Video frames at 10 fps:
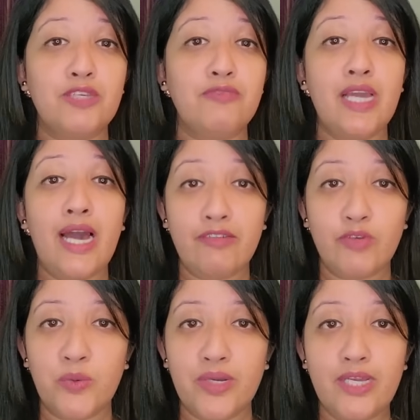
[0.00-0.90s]
if you have
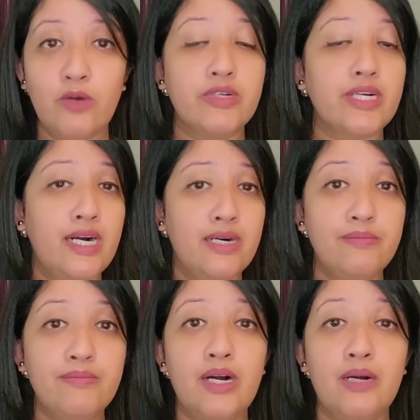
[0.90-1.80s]
already
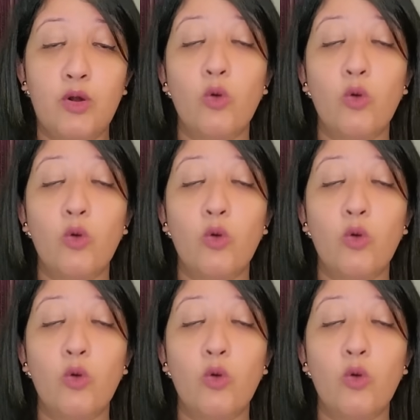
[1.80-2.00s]
overcome um,